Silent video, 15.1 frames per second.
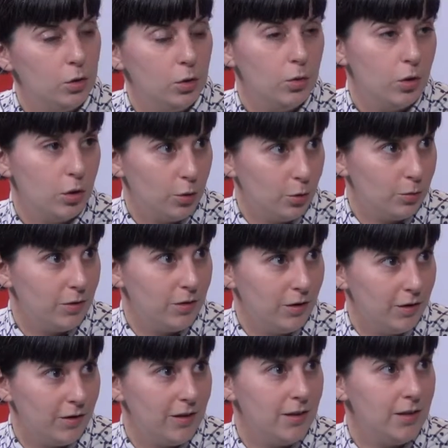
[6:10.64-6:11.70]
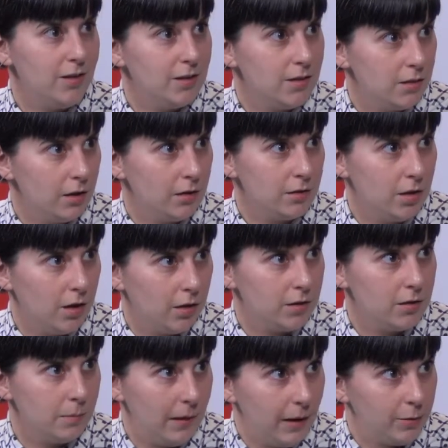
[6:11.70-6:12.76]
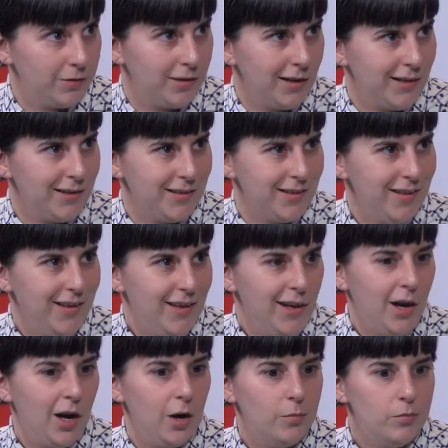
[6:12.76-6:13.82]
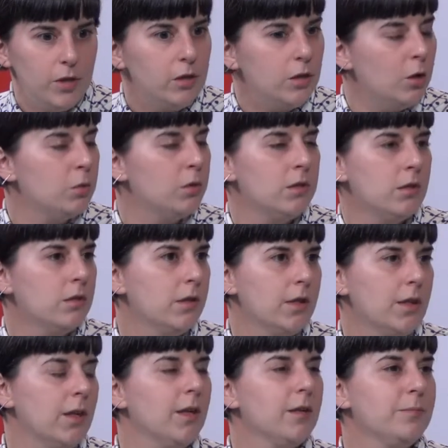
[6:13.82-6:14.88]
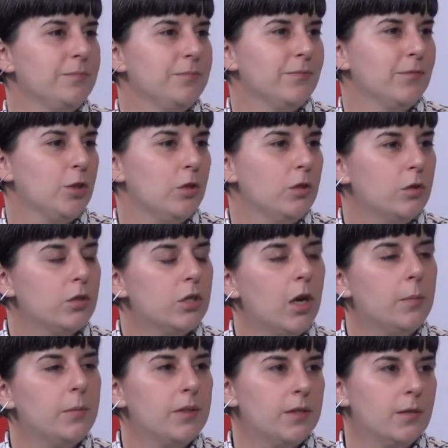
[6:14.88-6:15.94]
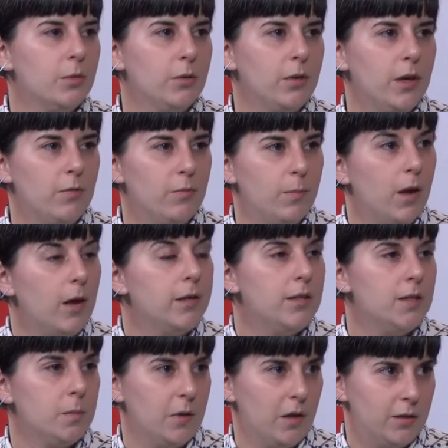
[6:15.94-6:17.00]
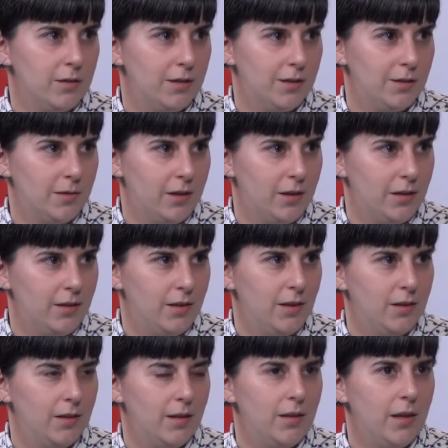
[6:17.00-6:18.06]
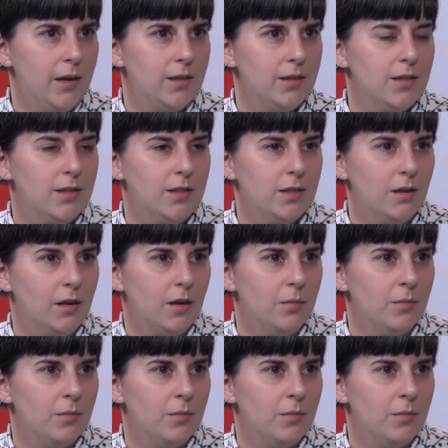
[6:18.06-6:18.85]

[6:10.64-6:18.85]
Hugo, in his talk, talked about that, that no one's looking at. So there are topics where we have blind spots, and I think that that's